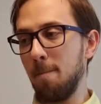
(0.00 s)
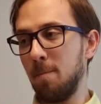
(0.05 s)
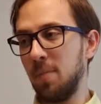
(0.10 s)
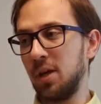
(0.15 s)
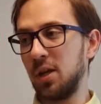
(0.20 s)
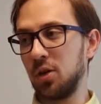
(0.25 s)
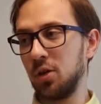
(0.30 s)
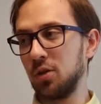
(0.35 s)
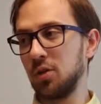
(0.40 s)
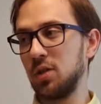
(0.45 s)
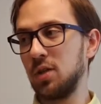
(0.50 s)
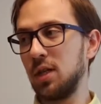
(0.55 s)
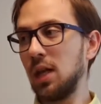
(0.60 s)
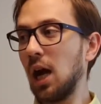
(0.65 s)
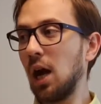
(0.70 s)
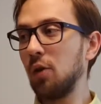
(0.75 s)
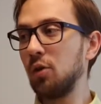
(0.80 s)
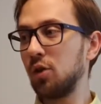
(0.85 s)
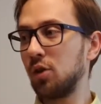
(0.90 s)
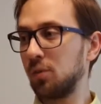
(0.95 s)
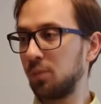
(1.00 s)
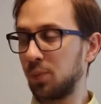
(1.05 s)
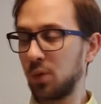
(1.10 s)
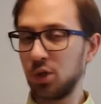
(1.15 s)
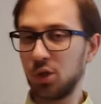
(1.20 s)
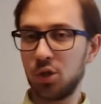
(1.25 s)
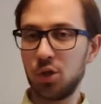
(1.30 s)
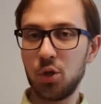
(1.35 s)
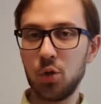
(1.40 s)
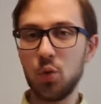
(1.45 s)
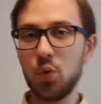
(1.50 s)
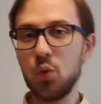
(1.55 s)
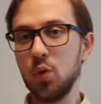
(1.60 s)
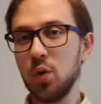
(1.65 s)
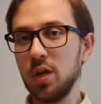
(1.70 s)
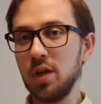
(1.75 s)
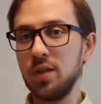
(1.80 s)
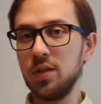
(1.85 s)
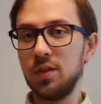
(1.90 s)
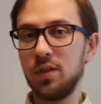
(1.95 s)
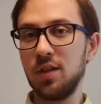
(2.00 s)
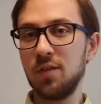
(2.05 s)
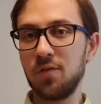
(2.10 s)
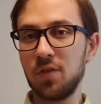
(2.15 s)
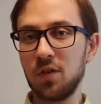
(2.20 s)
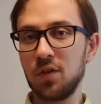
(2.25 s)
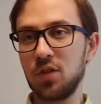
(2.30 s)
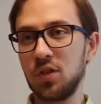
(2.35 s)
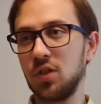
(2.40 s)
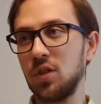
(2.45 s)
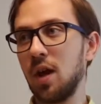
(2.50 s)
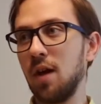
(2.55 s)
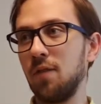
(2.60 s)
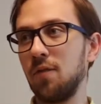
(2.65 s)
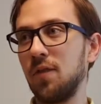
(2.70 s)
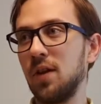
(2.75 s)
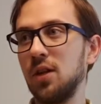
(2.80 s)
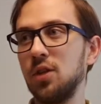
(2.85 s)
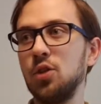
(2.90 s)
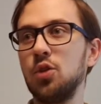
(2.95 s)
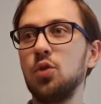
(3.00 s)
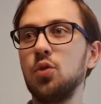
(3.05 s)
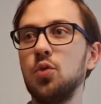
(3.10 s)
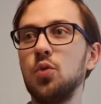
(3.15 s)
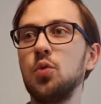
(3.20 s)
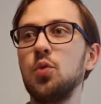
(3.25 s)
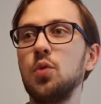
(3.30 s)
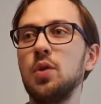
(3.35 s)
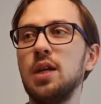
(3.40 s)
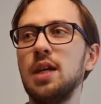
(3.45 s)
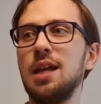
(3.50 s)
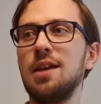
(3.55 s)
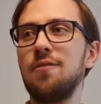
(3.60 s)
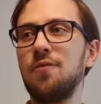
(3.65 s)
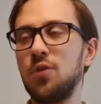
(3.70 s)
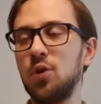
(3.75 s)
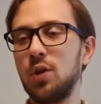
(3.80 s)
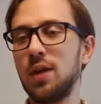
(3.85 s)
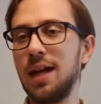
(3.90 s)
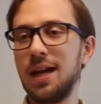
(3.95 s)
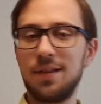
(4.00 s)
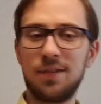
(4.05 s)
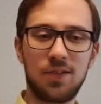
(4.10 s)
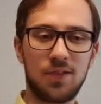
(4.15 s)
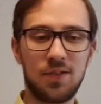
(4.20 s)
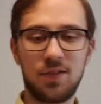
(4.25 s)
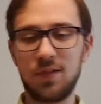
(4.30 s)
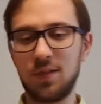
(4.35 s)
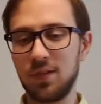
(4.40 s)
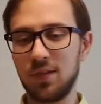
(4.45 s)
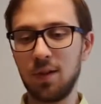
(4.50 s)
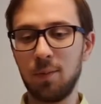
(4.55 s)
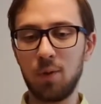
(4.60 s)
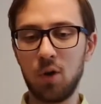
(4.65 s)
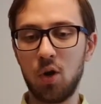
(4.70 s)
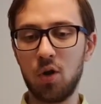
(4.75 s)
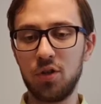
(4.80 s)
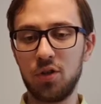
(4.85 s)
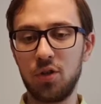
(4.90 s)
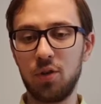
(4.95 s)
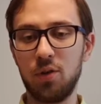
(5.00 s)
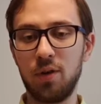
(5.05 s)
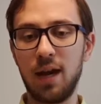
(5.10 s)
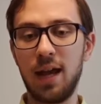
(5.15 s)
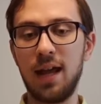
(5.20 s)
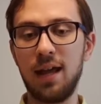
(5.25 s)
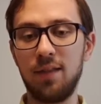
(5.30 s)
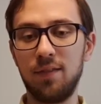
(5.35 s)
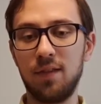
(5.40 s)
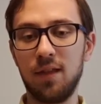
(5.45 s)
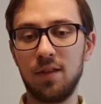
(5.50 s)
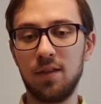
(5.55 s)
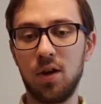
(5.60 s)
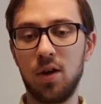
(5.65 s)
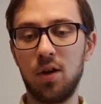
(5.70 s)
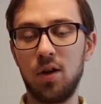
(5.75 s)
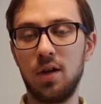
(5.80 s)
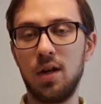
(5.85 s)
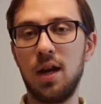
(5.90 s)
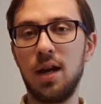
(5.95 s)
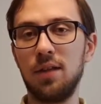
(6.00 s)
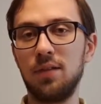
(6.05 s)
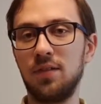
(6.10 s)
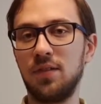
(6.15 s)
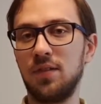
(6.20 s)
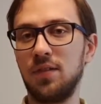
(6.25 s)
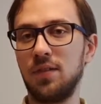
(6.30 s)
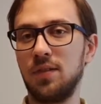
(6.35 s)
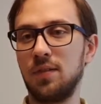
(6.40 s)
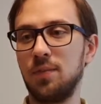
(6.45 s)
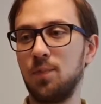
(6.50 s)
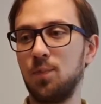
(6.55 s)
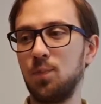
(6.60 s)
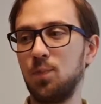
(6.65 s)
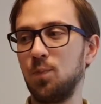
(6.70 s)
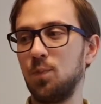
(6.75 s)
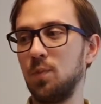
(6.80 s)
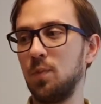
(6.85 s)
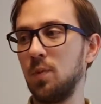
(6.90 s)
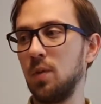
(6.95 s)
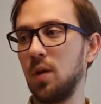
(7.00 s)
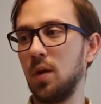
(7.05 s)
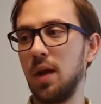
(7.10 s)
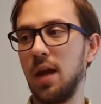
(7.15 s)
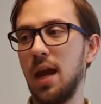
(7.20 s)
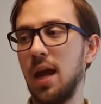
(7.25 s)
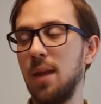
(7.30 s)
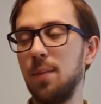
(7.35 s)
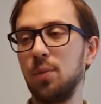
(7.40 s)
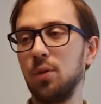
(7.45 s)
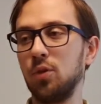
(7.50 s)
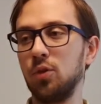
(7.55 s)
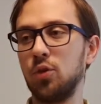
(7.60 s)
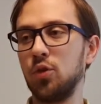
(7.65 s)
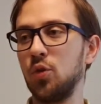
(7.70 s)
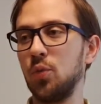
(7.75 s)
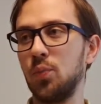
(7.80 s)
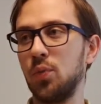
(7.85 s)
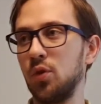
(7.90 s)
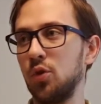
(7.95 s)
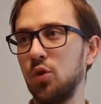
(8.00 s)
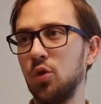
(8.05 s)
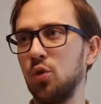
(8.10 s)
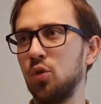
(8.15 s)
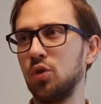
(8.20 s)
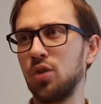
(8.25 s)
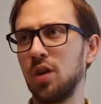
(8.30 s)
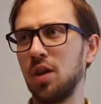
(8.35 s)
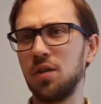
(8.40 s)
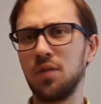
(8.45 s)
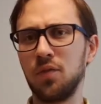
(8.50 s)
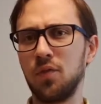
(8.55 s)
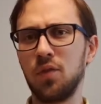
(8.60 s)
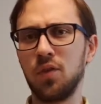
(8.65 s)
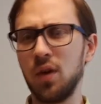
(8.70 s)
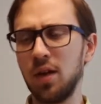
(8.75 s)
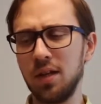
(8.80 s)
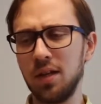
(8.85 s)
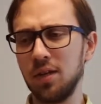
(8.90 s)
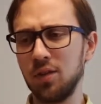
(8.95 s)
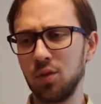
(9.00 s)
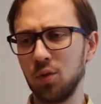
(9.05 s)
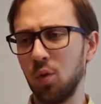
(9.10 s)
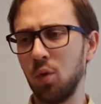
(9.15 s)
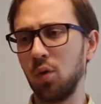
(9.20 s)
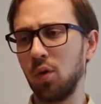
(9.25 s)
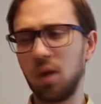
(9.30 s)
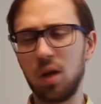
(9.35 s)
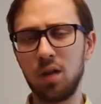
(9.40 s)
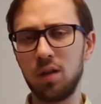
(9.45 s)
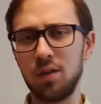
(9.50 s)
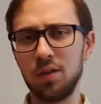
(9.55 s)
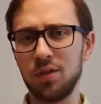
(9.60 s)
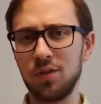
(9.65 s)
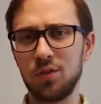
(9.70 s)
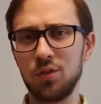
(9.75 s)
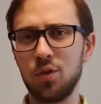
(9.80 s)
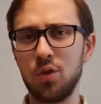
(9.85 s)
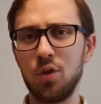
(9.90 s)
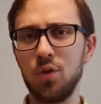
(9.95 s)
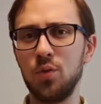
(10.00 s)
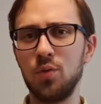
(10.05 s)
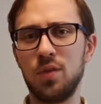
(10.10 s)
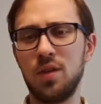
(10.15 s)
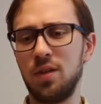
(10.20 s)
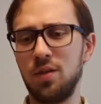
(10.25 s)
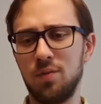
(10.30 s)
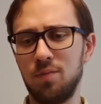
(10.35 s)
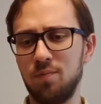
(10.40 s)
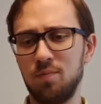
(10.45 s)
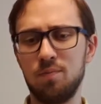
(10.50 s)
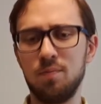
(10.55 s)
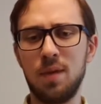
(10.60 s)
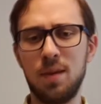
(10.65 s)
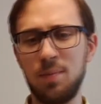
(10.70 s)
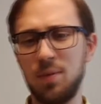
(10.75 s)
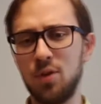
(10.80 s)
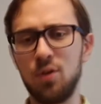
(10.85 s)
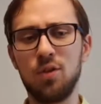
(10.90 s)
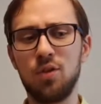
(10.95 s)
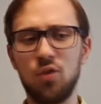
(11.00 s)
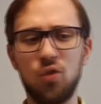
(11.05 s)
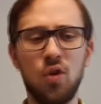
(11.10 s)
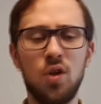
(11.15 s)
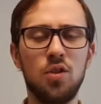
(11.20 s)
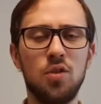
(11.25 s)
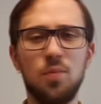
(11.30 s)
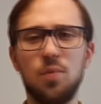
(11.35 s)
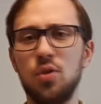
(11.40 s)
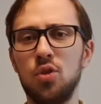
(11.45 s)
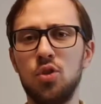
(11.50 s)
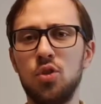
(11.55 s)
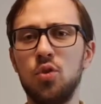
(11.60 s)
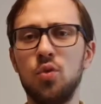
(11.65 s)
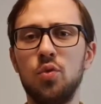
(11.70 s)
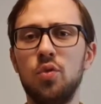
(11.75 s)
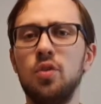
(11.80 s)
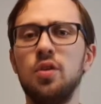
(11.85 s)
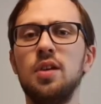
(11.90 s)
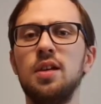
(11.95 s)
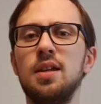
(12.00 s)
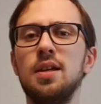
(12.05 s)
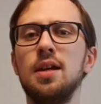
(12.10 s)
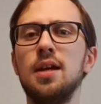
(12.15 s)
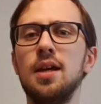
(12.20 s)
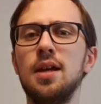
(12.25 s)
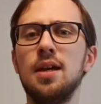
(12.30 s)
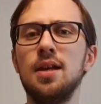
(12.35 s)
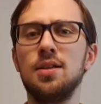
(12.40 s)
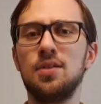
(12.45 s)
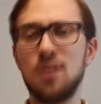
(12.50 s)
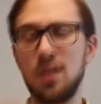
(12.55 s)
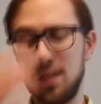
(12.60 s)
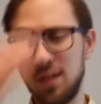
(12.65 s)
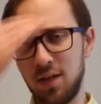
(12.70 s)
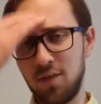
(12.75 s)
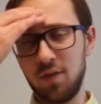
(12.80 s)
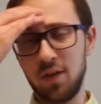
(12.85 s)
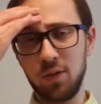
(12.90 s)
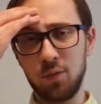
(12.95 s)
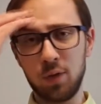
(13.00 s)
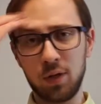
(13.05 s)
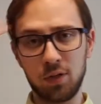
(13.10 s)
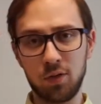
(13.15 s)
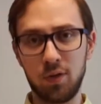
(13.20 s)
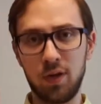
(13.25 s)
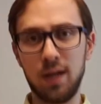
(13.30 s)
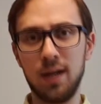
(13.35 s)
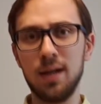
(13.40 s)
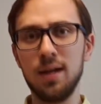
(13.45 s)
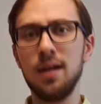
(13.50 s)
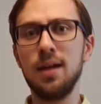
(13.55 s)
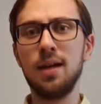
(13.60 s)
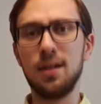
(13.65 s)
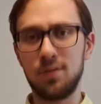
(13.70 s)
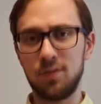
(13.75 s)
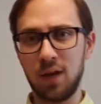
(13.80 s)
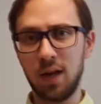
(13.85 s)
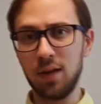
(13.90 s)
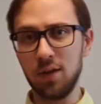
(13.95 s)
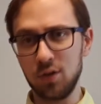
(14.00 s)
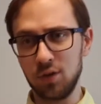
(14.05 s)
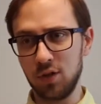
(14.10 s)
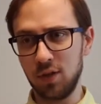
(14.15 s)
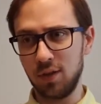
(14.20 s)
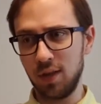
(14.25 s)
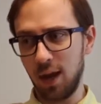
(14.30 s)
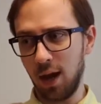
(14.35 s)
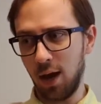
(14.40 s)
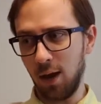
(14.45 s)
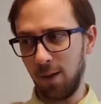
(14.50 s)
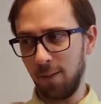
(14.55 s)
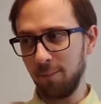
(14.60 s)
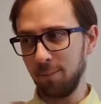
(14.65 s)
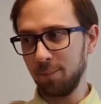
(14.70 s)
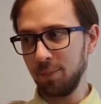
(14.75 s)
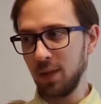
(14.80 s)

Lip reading: because now you can pursue different stuff, and if you get some cards in your hand that are not able to produce enough credits or colonists to you, then maybe you can try to pursue the scientific victory strategy there.